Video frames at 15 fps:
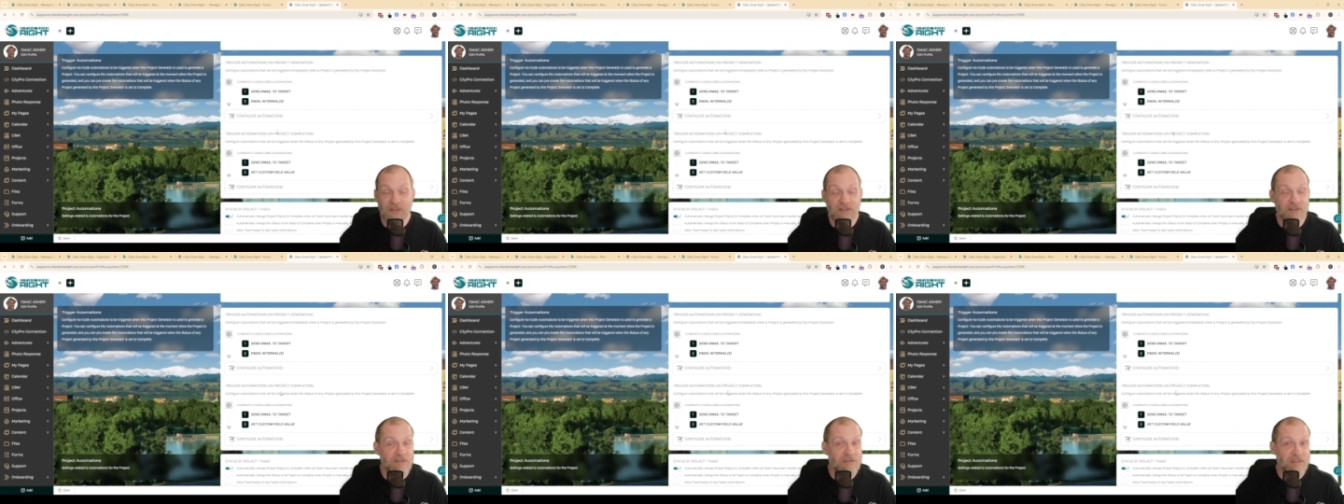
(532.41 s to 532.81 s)

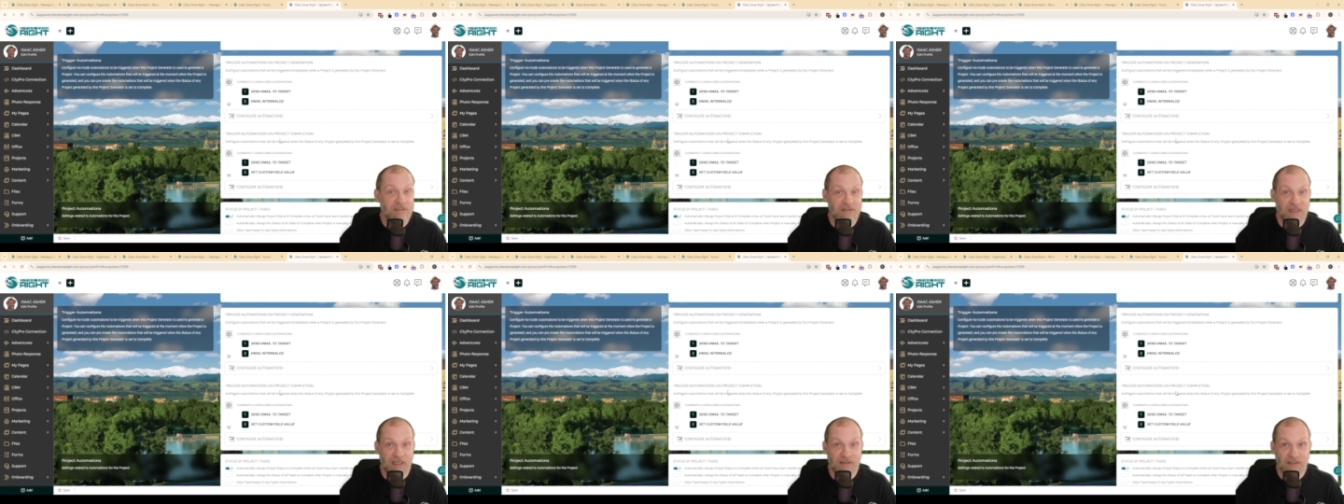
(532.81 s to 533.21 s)
just
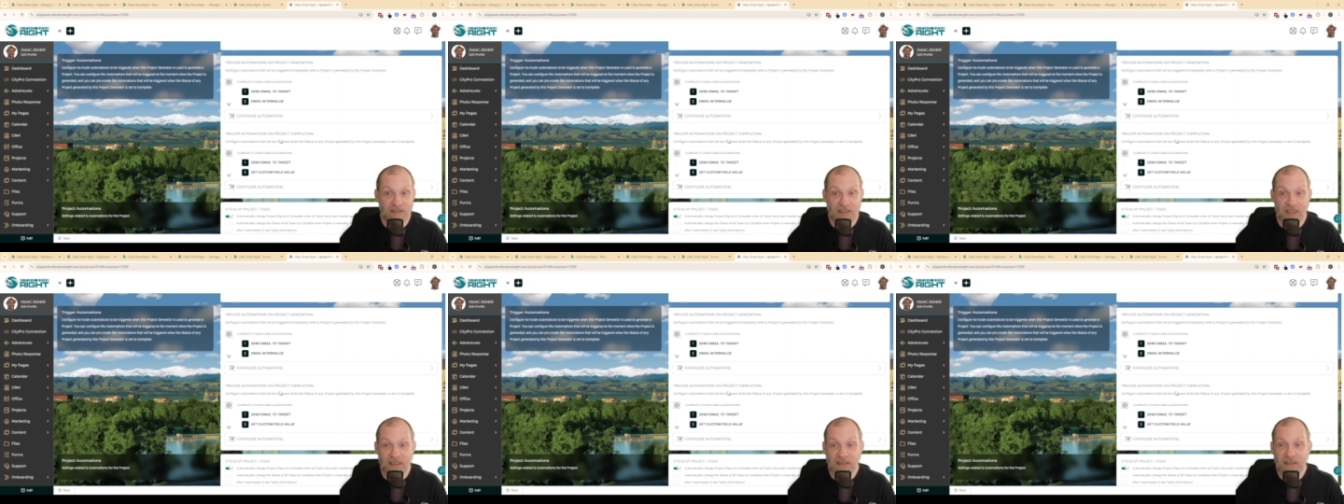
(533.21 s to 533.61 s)
exactly
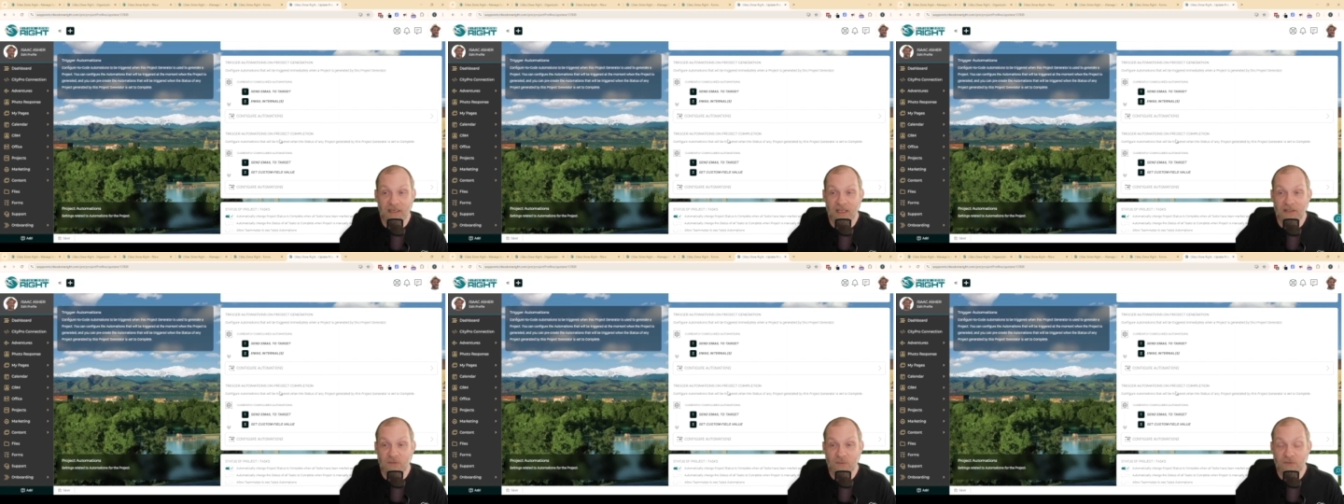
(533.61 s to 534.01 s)
like it
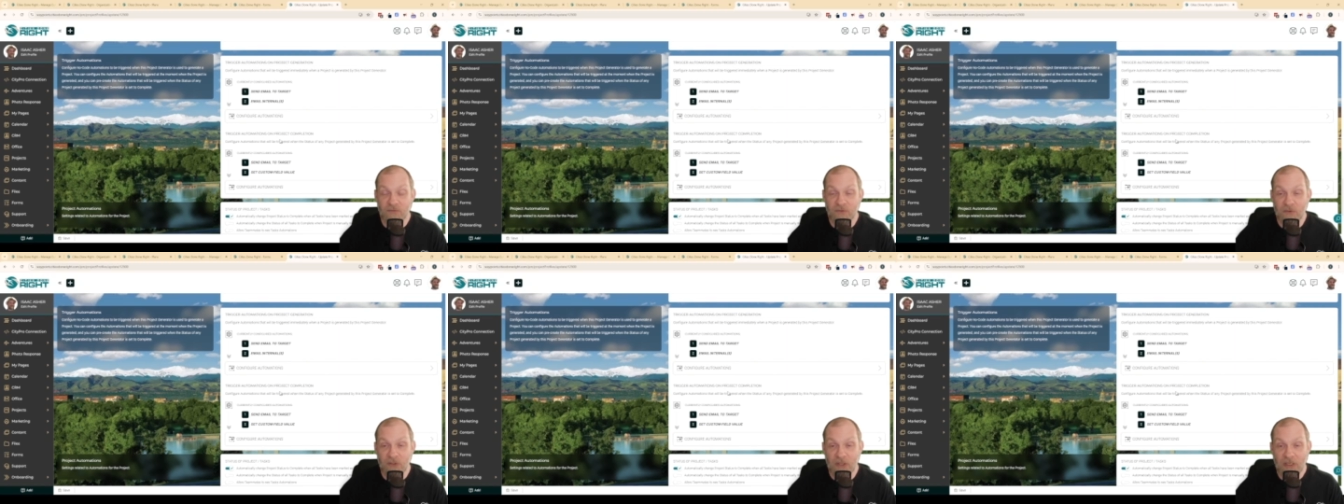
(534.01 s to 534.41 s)
has
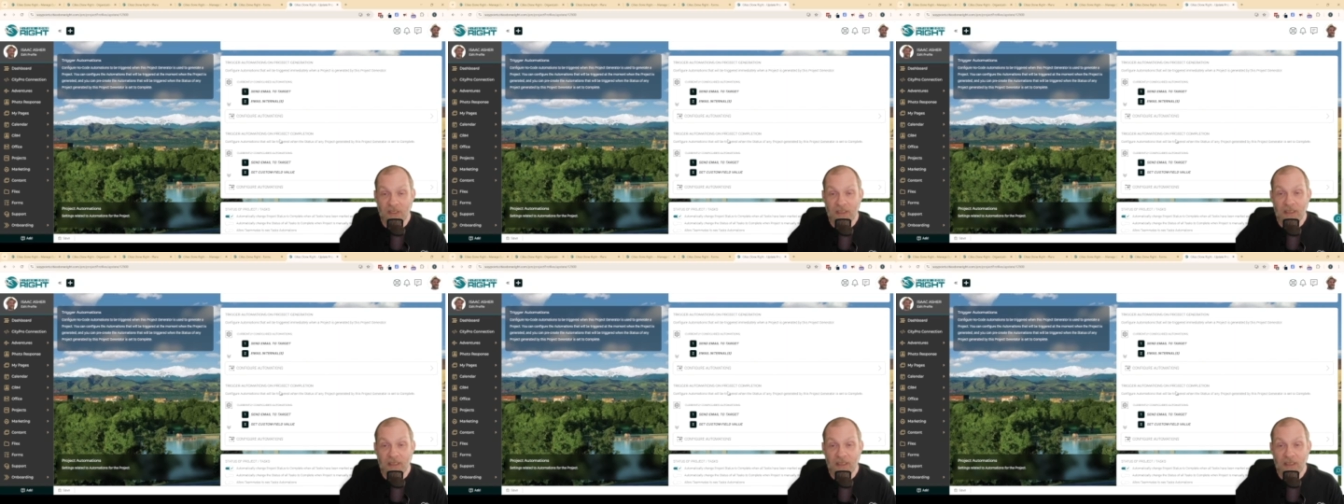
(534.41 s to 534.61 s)
before.